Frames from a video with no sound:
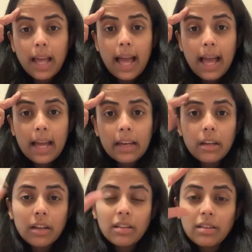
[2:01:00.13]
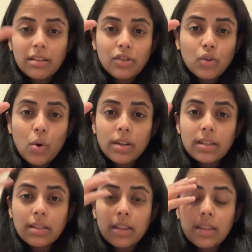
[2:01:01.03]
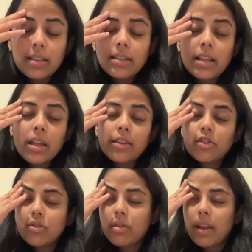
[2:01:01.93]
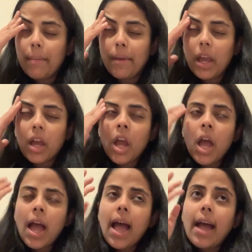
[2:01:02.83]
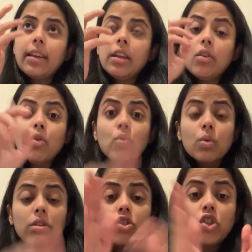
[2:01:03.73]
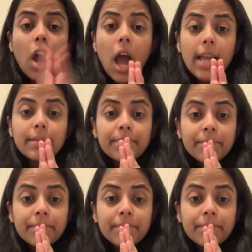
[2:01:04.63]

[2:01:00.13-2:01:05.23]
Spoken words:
and the shorts and things like that too that I make? And, ooh, John,